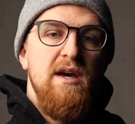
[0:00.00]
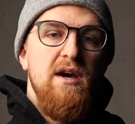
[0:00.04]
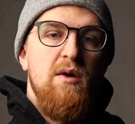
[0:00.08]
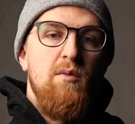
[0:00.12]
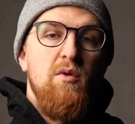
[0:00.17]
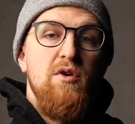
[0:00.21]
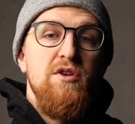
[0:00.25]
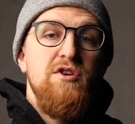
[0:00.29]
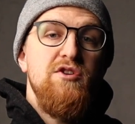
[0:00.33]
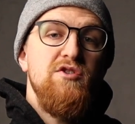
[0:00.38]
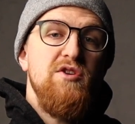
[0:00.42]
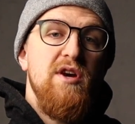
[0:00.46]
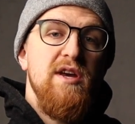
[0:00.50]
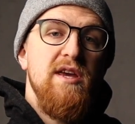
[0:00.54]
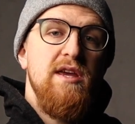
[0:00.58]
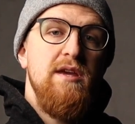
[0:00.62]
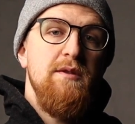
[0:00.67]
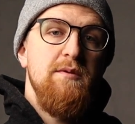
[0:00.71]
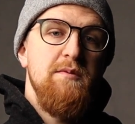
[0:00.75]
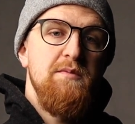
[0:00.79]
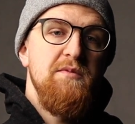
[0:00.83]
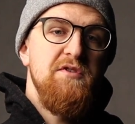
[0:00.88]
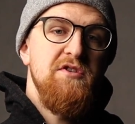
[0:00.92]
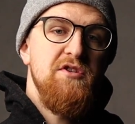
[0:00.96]
I want to try and
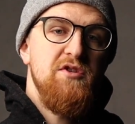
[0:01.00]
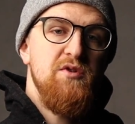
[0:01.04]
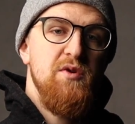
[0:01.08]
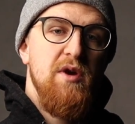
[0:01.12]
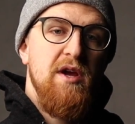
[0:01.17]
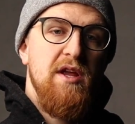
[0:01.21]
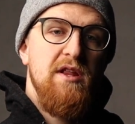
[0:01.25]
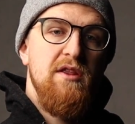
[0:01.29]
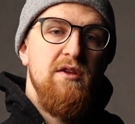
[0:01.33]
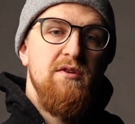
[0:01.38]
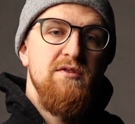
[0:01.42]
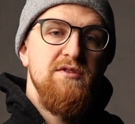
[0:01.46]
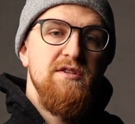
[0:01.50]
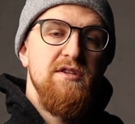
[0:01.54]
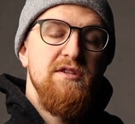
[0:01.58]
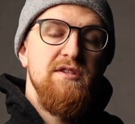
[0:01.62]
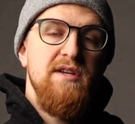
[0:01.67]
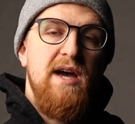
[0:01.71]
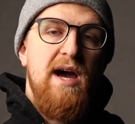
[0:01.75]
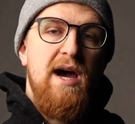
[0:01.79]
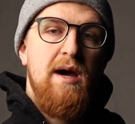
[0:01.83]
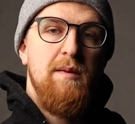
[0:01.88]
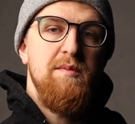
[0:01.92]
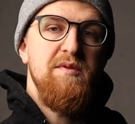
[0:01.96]
keep them strict though, so
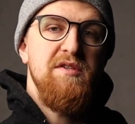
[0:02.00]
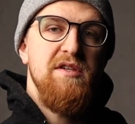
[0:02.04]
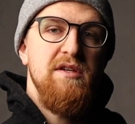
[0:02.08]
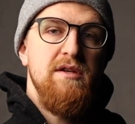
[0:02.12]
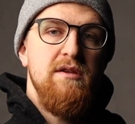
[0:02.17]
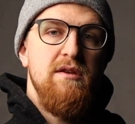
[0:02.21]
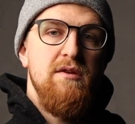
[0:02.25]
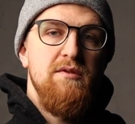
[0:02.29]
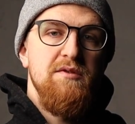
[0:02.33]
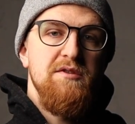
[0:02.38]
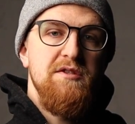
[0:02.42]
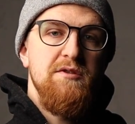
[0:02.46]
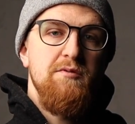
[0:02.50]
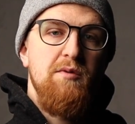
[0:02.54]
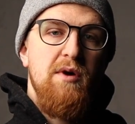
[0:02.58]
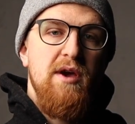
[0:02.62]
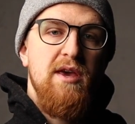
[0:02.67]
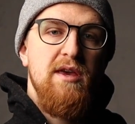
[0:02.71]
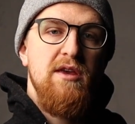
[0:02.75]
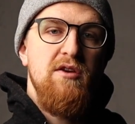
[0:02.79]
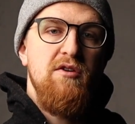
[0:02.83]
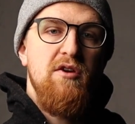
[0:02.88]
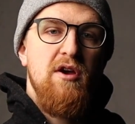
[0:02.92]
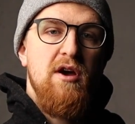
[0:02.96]
there's absolutely no
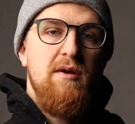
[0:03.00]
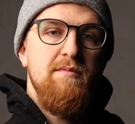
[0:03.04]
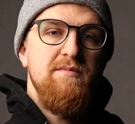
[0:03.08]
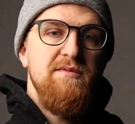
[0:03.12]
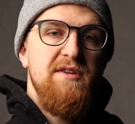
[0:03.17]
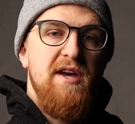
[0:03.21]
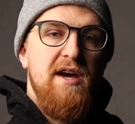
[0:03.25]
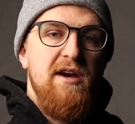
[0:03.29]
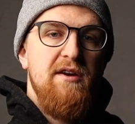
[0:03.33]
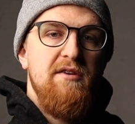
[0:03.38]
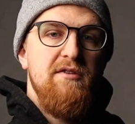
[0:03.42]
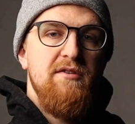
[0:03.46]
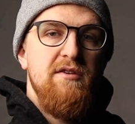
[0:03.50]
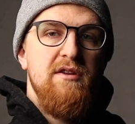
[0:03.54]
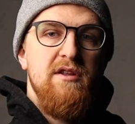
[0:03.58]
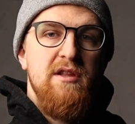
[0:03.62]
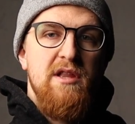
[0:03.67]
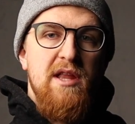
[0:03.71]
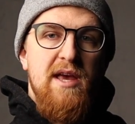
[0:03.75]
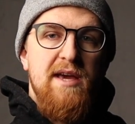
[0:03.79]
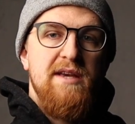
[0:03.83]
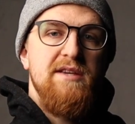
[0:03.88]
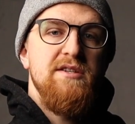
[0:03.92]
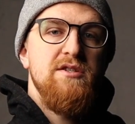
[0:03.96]
swing. You come down,
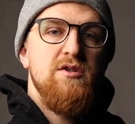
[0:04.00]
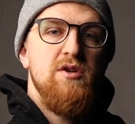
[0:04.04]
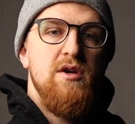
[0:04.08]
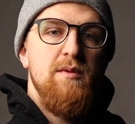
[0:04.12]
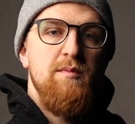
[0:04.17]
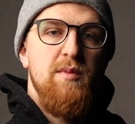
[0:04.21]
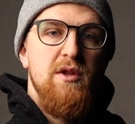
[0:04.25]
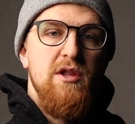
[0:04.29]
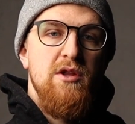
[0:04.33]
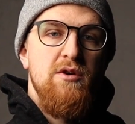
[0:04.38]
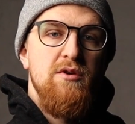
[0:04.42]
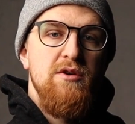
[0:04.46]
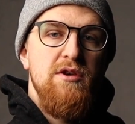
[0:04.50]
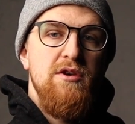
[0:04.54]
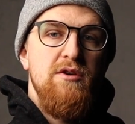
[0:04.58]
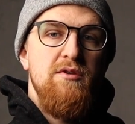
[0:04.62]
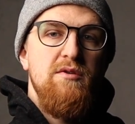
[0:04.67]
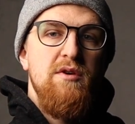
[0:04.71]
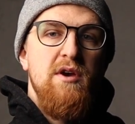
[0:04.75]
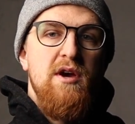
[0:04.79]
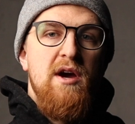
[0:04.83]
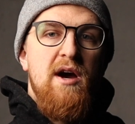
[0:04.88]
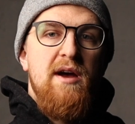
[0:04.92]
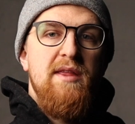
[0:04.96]
legs straight below
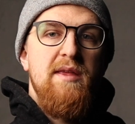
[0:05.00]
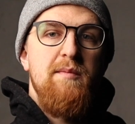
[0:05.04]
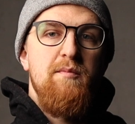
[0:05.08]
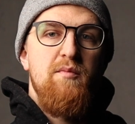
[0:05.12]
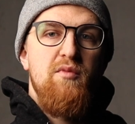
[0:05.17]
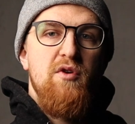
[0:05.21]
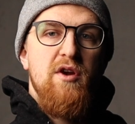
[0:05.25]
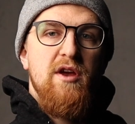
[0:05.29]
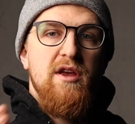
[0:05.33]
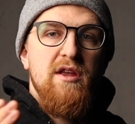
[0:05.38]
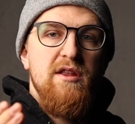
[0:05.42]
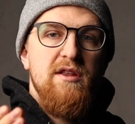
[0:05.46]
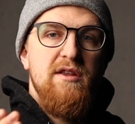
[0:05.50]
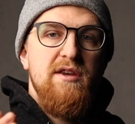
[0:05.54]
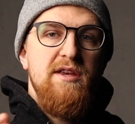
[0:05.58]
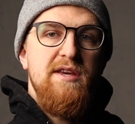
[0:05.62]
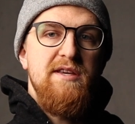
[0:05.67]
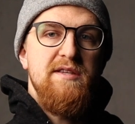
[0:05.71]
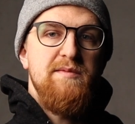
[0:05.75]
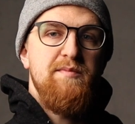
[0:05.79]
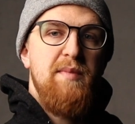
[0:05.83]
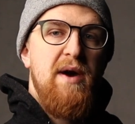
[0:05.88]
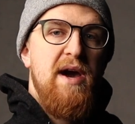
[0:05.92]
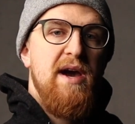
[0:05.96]
you, and then bring the
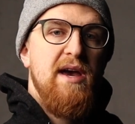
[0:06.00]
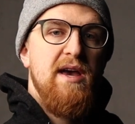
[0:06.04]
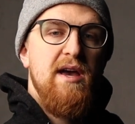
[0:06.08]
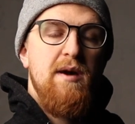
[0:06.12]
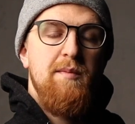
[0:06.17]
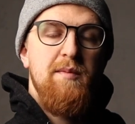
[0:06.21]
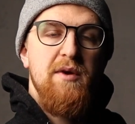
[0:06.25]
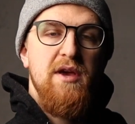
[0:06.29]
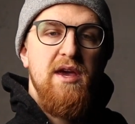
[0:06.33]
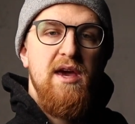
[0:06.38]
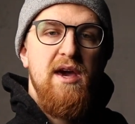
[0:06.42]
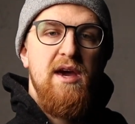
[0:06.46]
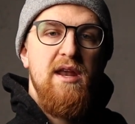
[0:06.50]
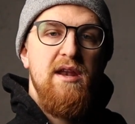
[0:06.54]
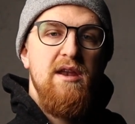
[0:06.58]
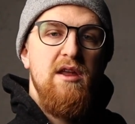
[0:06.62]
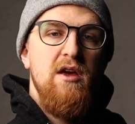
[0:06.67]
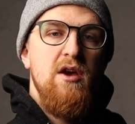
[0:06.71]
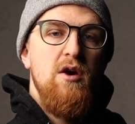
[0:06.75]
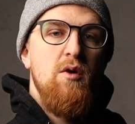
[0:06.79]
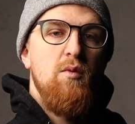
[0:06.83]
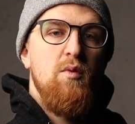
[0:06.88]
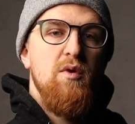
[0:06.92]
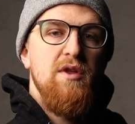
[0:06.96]
knees back up again
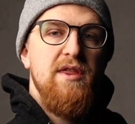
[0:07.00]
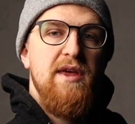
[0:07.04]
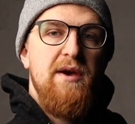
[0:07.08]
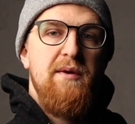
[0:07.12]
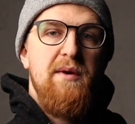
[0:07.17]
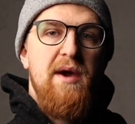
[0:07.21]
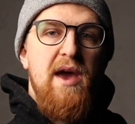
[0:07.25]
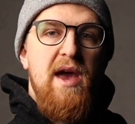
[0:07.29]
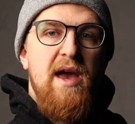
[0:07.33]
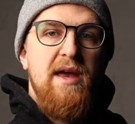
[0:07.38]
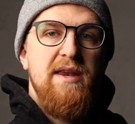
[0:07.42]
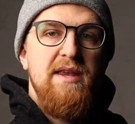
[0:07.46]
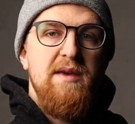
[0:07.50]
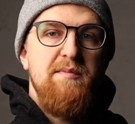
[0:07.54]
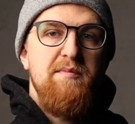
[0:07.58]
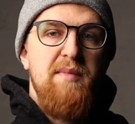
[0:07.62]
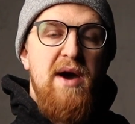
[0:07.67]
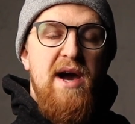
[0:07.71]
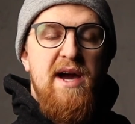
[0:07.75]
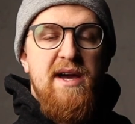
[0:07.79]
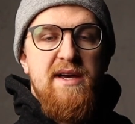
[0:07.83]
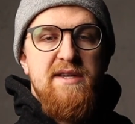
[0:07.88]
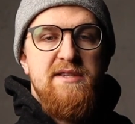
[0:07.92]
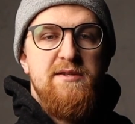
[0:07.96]
without any
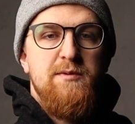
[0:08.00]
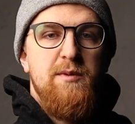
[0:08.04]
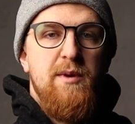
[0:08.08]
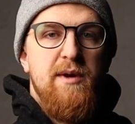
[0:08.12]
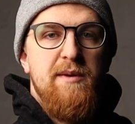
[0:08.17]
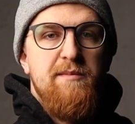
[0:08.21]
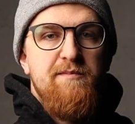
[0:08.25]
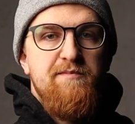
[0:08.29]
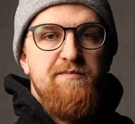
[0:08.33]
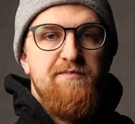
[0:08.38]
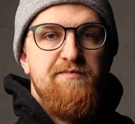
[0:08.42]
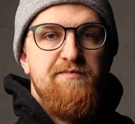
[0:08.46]
back swing.